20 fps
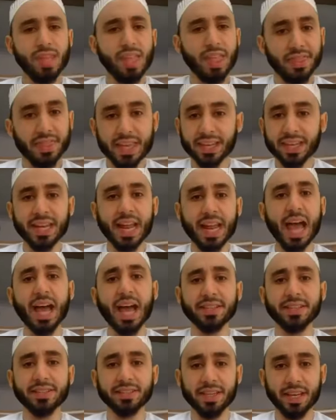they can
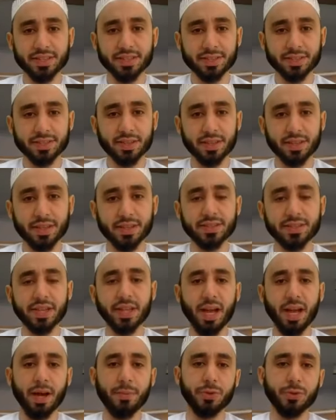access this,
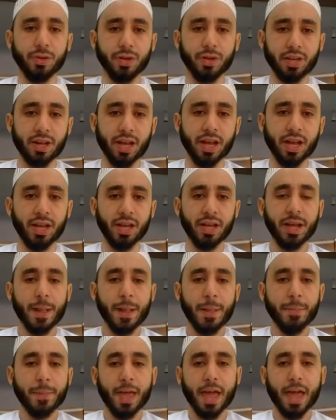alhamdulillah.
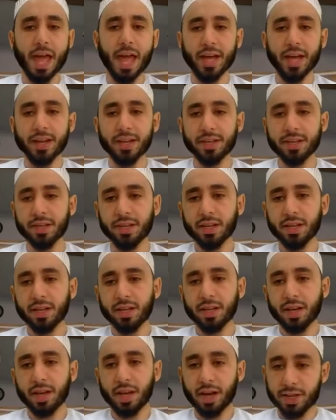And
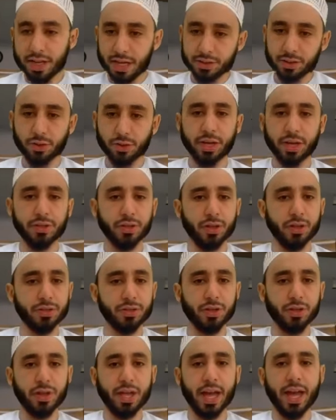yes, okay, good.
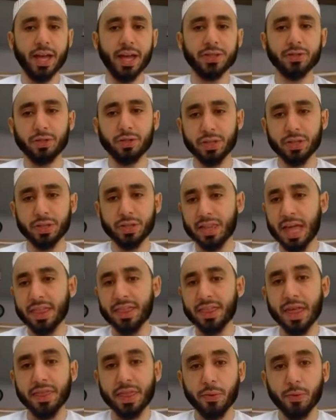So they answered, and
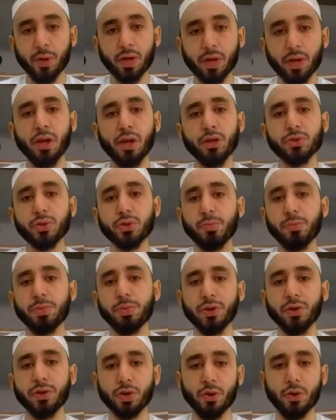that they will also
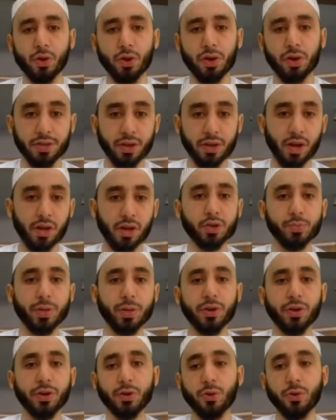be recorded. They're also
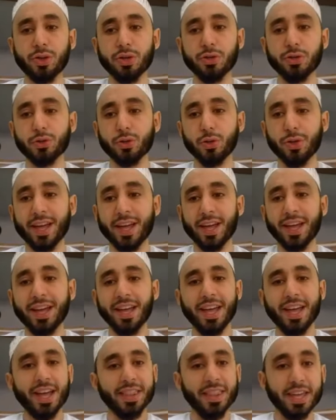being recorded so
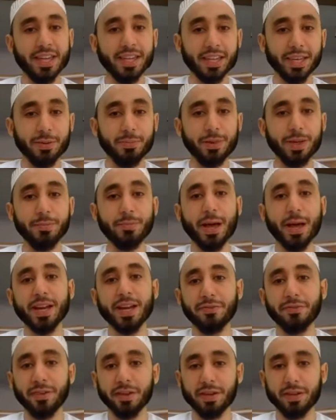that they can be
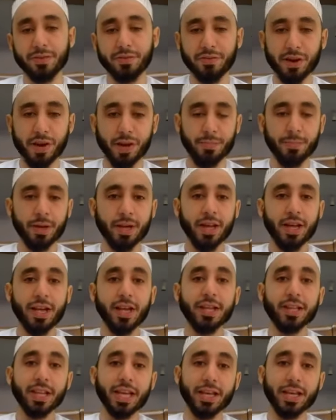benefited from
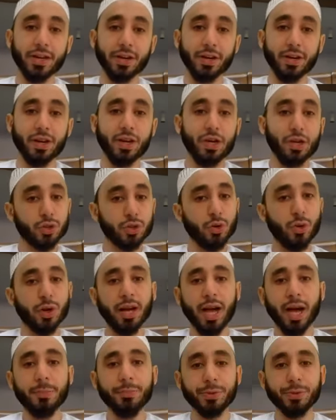later. So
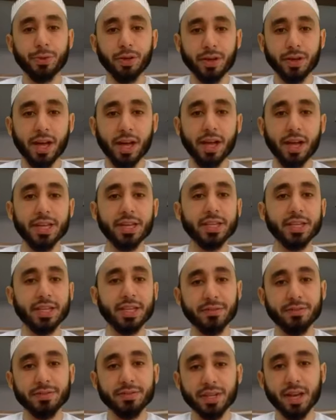alhamdulillah, it
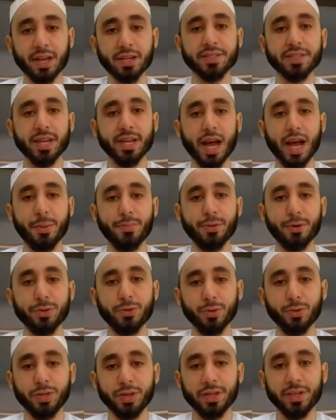gives us an
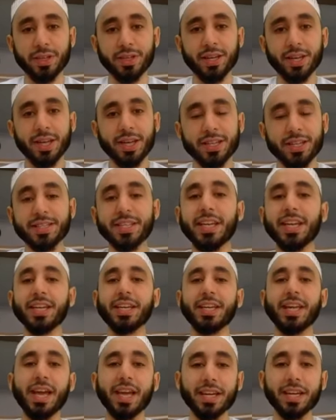opportunity to
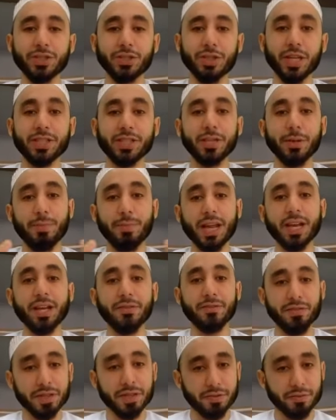engage and to
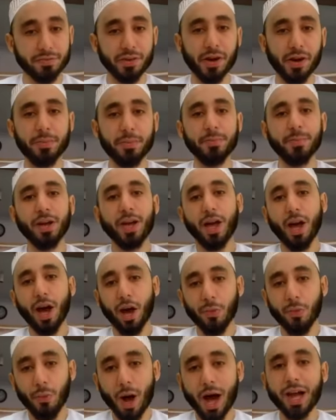benefit from
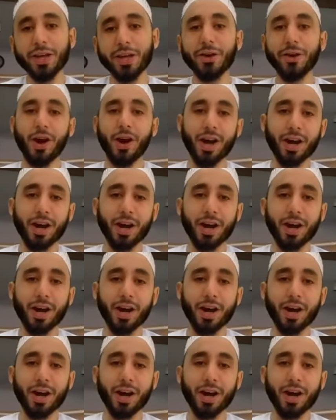a wider